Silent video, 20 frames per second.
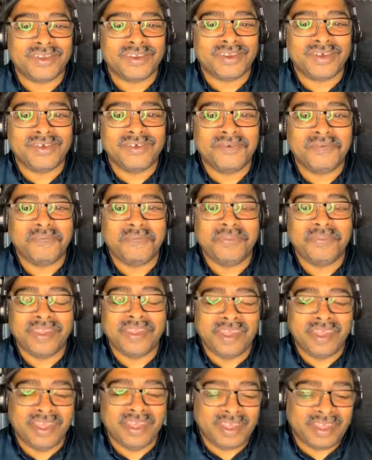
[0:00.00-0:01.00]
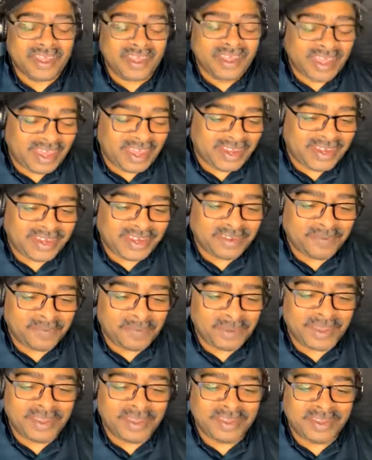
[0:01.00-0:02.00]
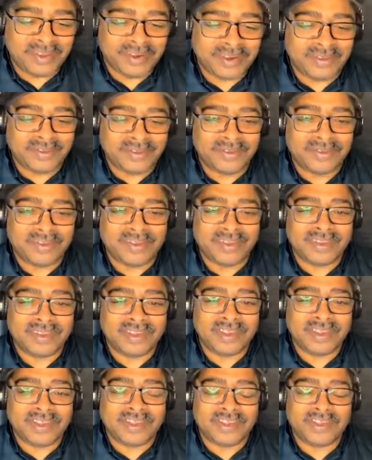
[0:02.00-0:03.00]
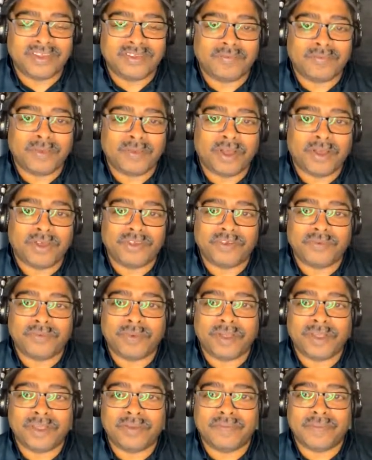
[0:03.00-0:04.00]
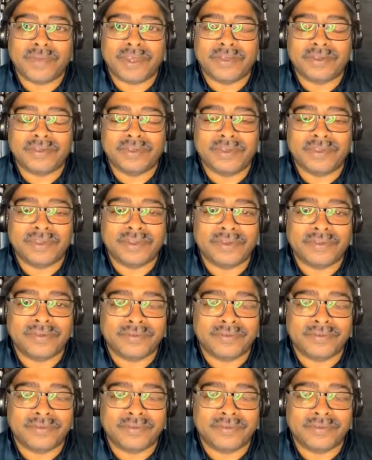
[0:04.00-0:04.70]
It can't just be a small amount.